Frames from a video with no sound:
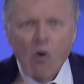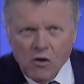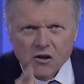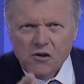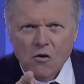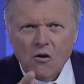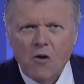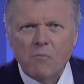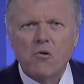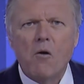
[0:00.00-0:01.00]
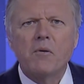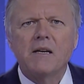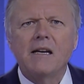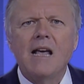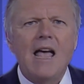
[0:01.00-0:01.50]
onto your own
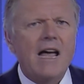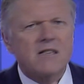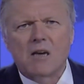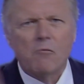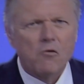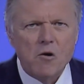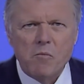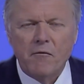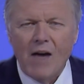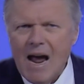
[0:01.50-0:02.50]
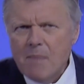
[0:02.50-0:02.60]
property and some group of